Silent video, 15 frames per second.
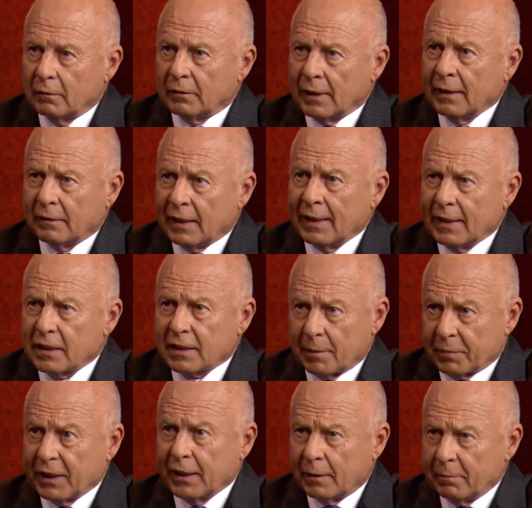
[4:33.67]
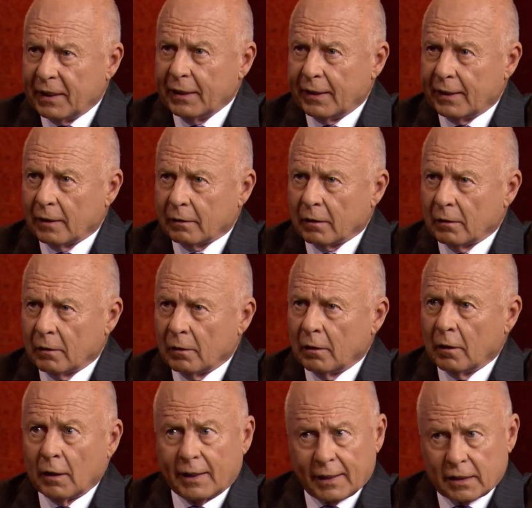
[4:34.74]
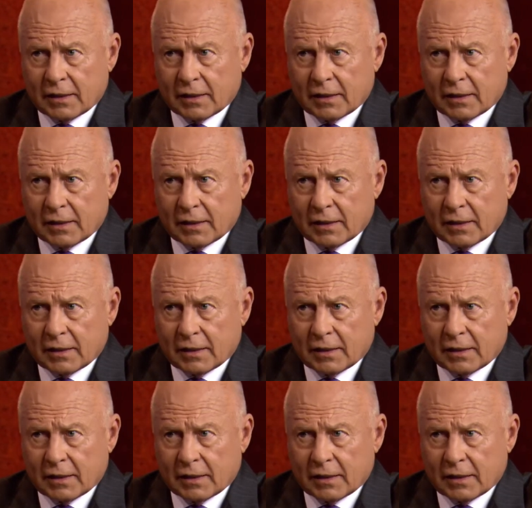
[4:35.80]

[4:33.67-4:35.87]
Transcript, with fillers: They, they need something immediate. They need it now, right?